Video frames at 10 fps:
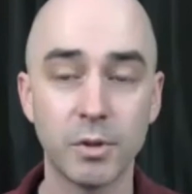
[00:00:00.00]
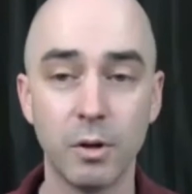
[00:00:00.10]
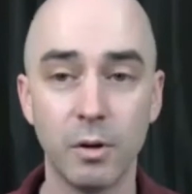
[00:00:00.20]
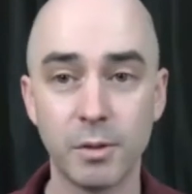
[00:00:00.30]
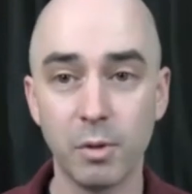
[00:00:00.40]

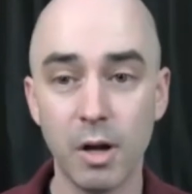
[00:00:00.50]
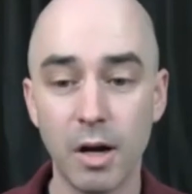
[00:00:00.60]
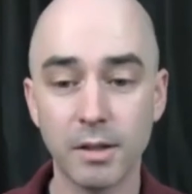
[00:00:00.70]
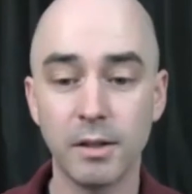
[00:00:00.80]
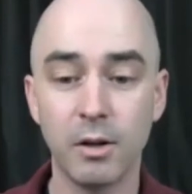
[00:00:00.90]
So if it's
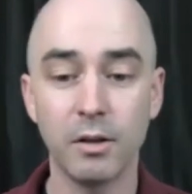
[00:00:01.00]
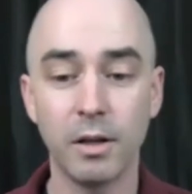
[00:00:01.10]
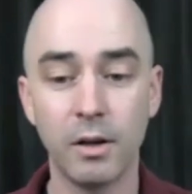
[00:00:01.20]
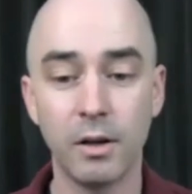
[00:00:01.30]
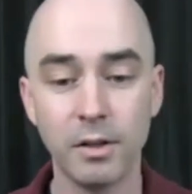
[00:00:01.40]
blocked in
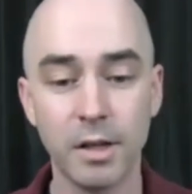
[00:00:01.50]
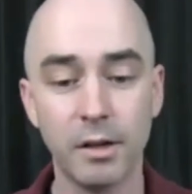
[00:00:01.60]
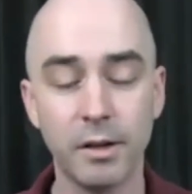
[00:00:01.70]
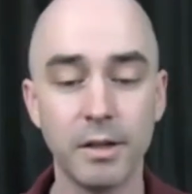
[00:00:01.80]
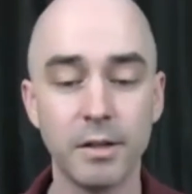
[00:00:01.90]
all these
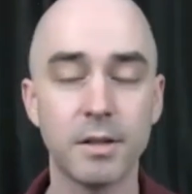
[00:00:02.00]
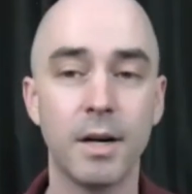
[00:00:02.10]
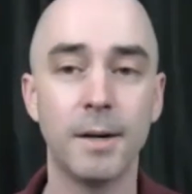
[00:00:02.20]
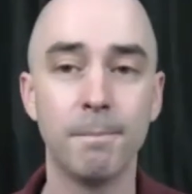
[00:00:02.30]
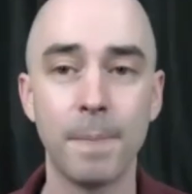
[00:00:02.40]
areas,
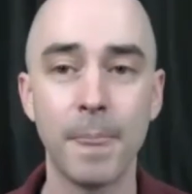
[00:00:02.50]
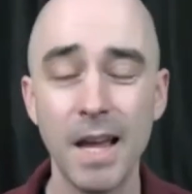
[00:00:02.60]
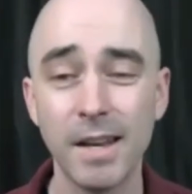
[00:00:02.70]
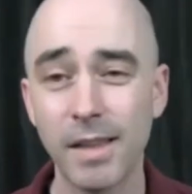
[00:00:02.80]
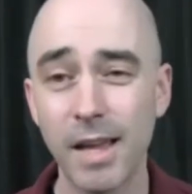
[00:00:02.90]
now
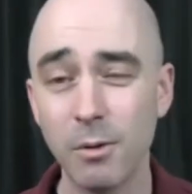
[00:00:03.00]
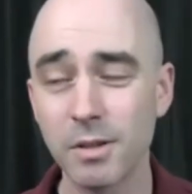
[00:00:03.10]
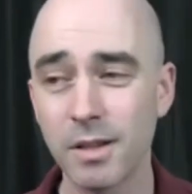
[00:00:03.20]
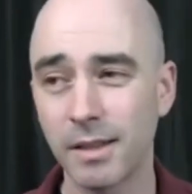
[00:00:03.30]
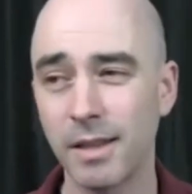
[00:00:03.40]

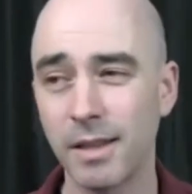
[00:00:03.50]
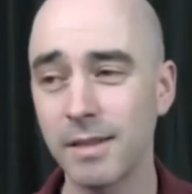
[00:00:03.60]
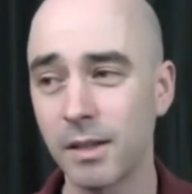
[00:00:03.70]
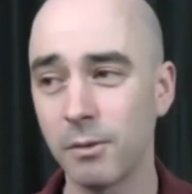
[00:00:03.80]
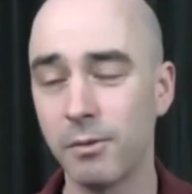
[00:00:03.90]
that's
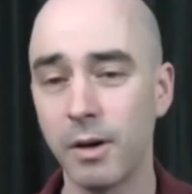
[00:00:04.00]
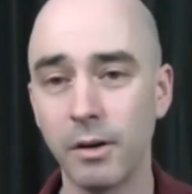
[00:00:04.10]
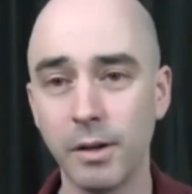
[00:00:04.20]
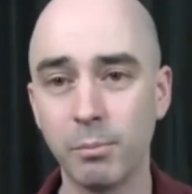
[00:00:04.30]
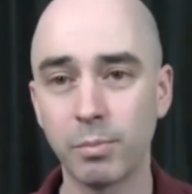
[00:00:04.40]
like a
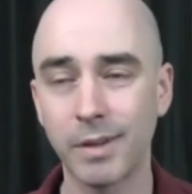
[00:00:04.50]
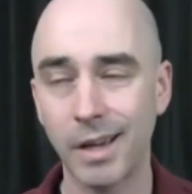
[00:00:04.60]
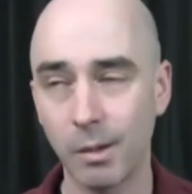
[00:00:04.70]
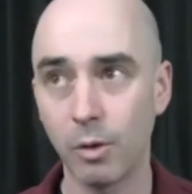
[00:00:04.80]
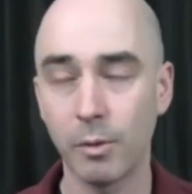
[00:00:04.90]
very
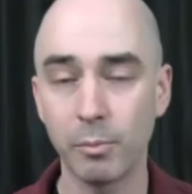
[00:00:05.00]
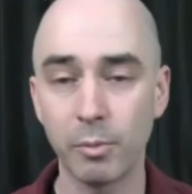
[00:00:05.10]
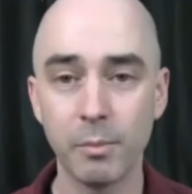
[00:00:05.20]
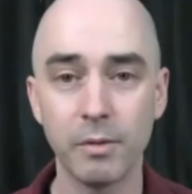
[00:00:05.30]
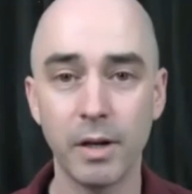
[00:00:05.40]
kind of more of a
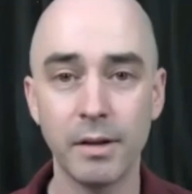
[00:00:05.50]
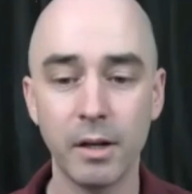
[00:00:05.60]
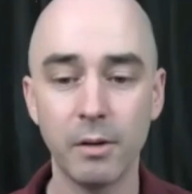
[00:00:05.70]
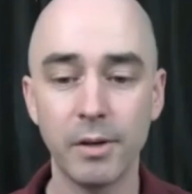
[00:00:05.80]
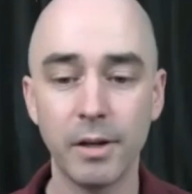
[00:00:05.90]
primitive
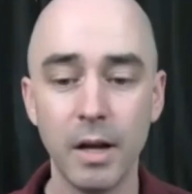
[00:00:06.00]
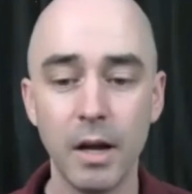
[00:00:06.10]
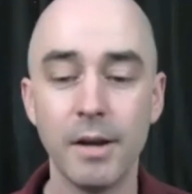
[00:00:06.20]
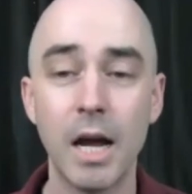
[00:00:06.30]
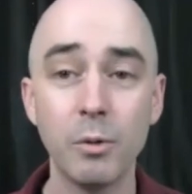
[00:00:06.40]
idea of it.
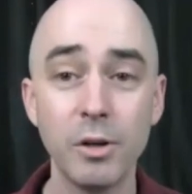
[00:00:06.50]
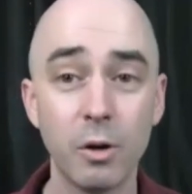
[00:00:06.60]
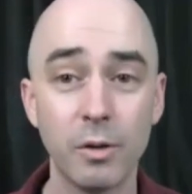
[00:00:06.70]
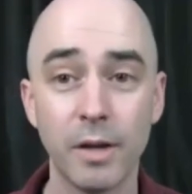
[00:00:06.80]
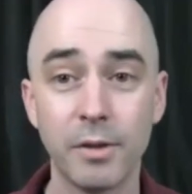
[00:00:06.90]
Now we
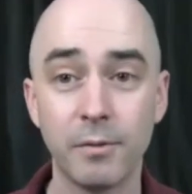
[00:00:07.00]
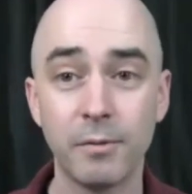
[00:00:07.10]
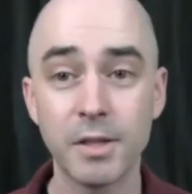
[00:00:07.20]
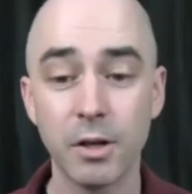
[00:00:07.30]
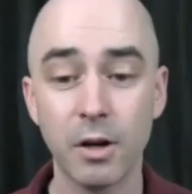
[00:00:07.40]
know that the
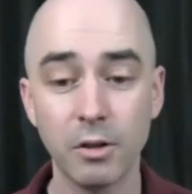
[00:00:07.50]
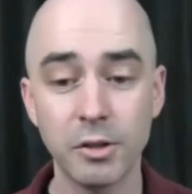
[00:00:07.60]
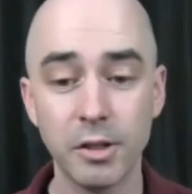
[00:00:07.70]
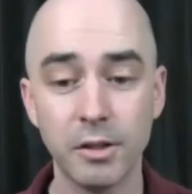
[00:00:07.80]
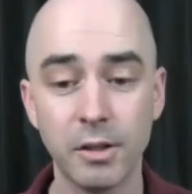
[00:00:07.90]

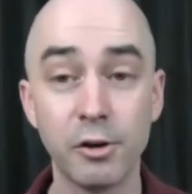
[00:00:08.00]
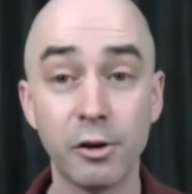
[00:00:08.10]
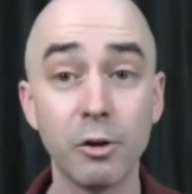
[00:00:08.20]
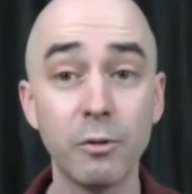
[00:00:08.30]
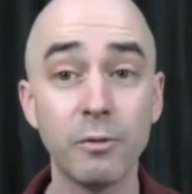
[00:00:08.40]
physiology, the
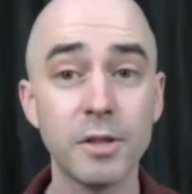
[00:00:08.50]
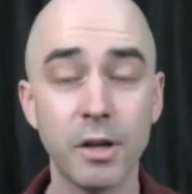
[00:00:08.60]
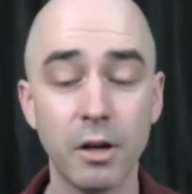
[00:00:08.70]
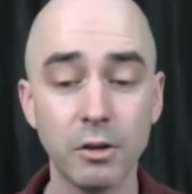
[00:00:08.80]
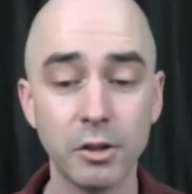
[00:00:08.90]

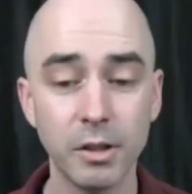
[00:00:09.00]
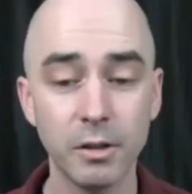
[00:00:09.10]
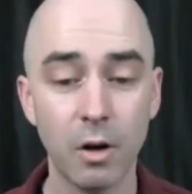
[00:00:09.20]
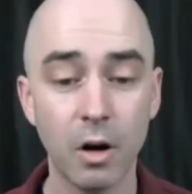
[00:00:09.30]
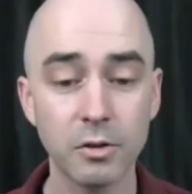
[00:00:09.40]

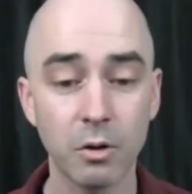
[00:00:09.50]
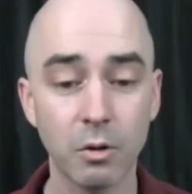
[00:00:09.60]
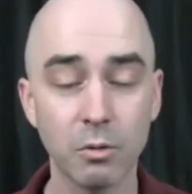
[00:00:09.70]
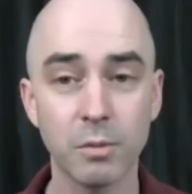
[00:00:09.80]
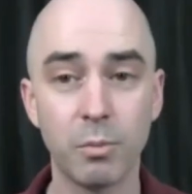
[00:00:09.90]
neurophysiology
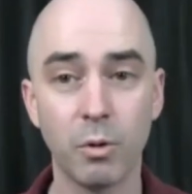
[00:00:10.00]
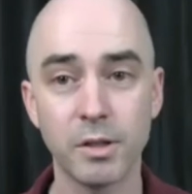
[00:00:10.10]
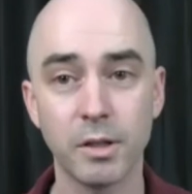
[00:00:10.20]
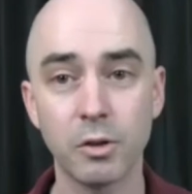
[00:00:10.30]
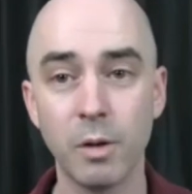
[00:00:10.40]
also supports
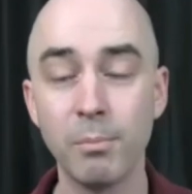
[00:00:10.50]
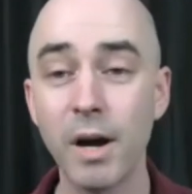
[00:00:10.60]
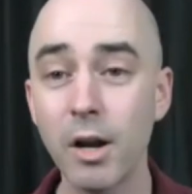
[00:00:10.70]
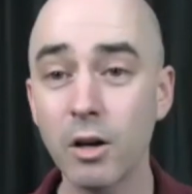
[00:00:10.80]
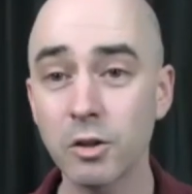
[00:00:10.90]
it. So it
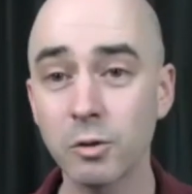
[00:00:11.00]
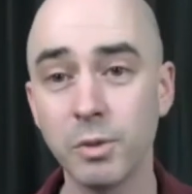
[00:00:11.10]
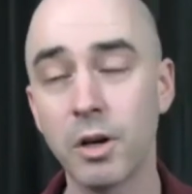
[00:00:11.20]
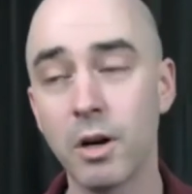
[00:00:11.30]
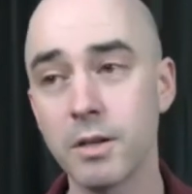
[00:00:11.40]
might also
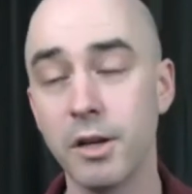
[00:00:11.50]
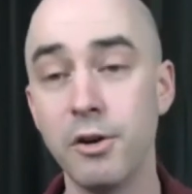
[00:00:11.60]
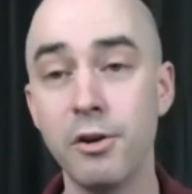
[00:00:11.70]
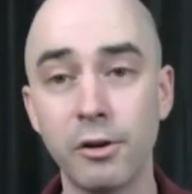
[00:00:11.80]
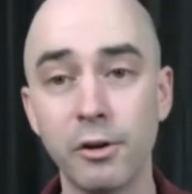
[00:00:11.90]
be causing a
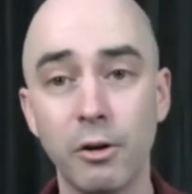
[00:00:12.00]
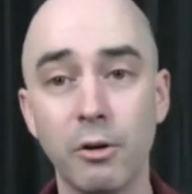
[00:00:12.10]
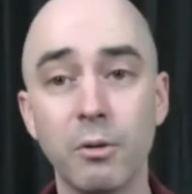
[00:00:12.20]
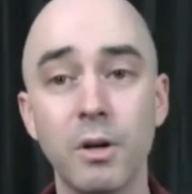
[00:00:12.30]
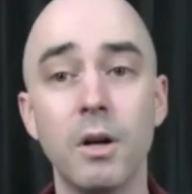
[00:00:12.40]

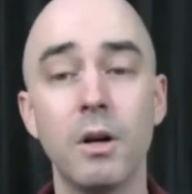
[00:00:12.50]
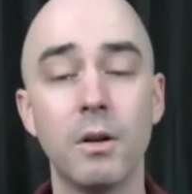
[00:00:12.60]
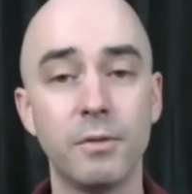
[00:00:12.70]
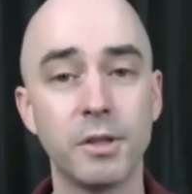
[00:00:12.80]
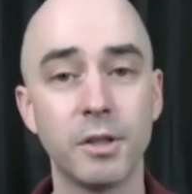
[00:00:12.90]

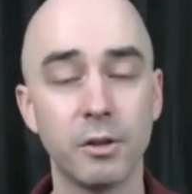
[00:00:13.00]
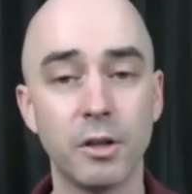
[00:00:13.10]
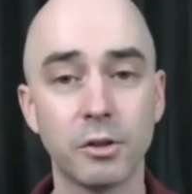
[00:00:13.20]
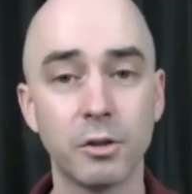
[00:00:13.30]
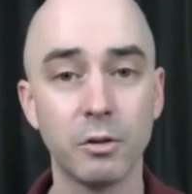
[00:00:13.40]

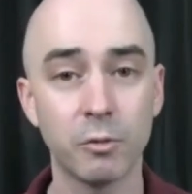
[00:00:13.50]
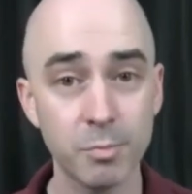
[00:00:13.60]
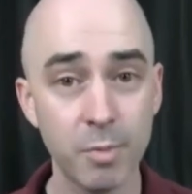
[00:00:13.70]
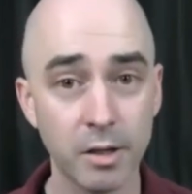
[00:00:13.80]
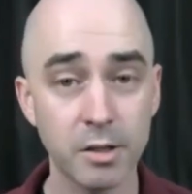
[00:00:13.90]
neurophysiological
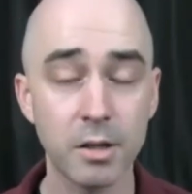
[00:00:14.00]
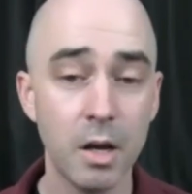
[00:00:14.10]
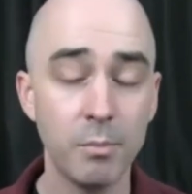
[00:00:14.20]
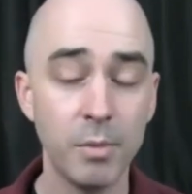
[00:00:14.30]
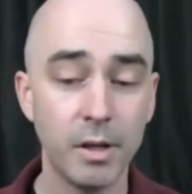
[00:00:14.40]
response,
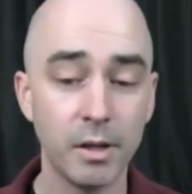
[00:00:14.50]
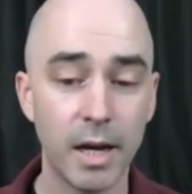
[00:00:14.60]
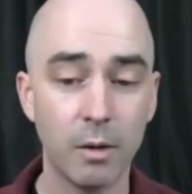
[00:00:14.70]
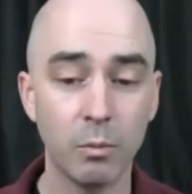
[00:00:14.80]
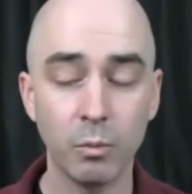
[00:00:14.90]
meaning
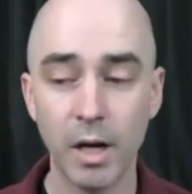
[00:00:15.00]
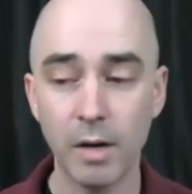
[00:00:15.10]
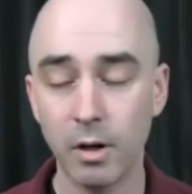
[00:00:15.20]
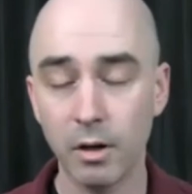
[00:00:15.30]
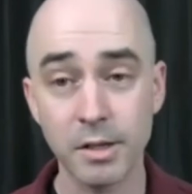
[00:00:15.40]
that we
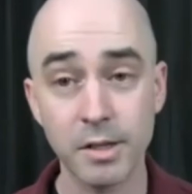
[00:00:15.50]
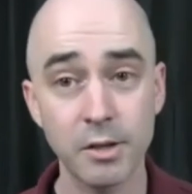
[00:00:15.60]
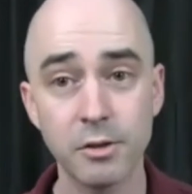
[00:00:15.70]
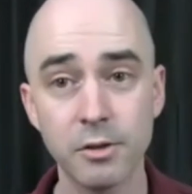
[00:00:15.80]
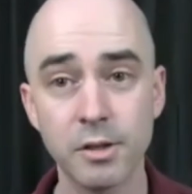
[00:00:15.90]
have all our
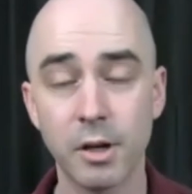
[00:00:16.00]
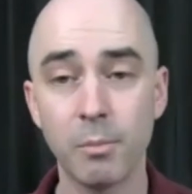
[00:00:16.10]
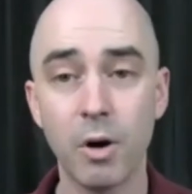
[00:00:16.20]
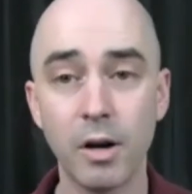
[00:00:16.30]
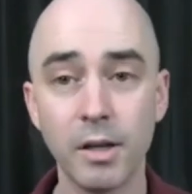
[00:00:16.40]
sensors in our
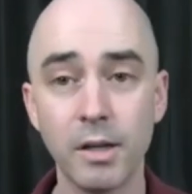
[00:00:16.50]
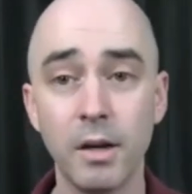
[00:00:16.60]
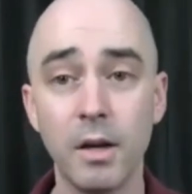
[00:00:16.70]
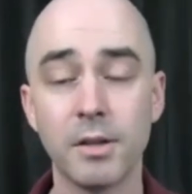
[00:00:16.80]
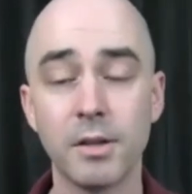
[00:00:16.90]
body.
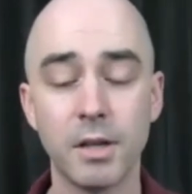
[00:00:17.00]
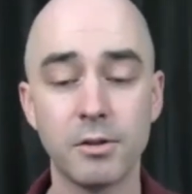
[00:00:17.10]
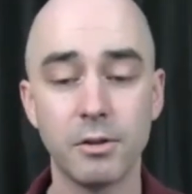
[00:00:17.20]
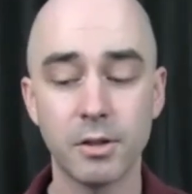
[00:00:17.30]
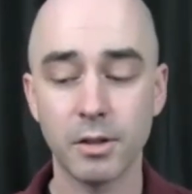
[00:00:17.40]
The
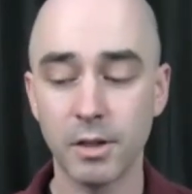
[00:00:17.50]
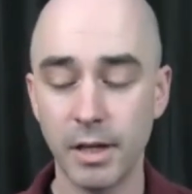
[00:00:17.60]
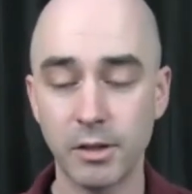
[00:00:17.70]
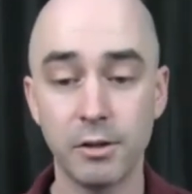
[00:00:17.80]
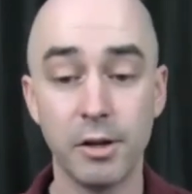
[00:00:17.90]
sensors
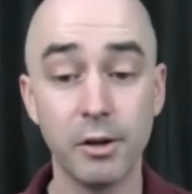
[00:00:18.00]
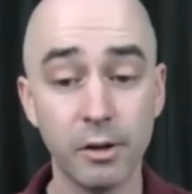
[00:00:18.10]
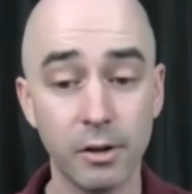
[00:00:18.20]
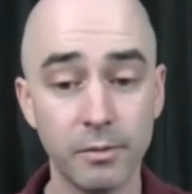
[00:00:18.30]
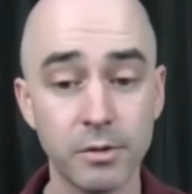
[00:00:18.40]
connect to the
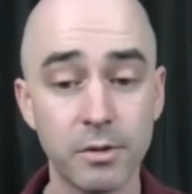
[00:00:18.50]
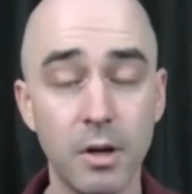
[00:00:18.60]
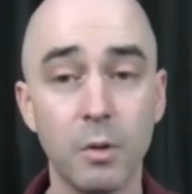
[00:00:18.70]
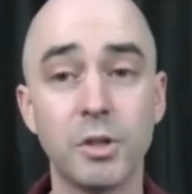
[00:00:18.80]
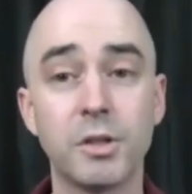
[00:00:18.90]
nerves,
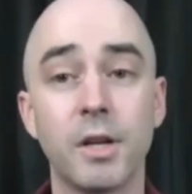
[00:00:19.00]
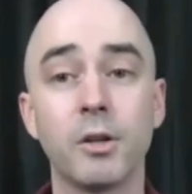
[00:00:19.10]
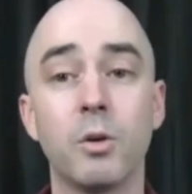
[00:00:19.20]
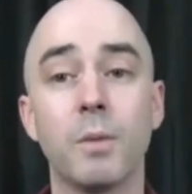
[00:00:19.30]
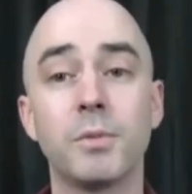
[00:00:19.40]
which then
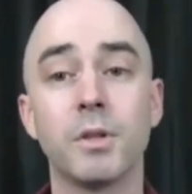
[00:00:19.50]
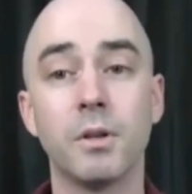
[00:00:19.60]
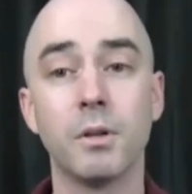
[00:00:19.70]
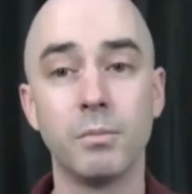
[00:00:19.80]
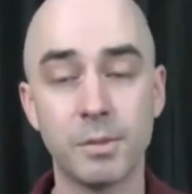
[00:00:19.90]
go up to
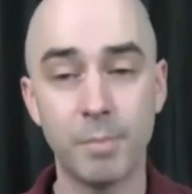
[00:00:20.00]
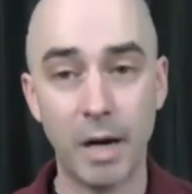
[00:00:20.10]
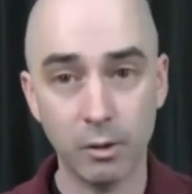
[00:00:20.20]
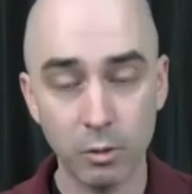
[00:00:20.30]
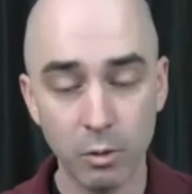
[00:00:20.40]
the
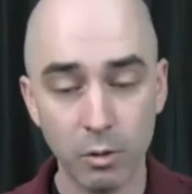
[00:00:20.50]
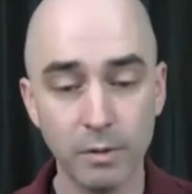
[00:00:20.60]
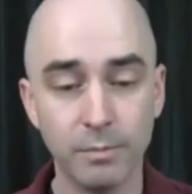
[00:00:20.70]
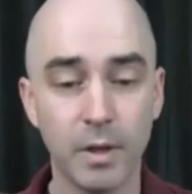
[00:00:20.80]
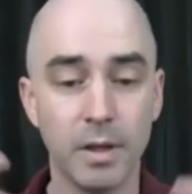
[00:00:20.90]
spinal
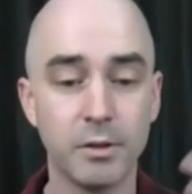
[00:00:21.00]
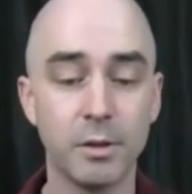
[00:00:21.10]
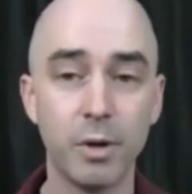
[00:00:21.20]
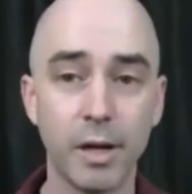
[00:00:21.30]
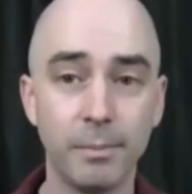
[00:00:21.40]
cord and then to
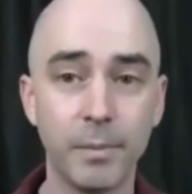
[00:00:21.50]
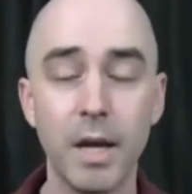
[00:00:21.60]
the brain.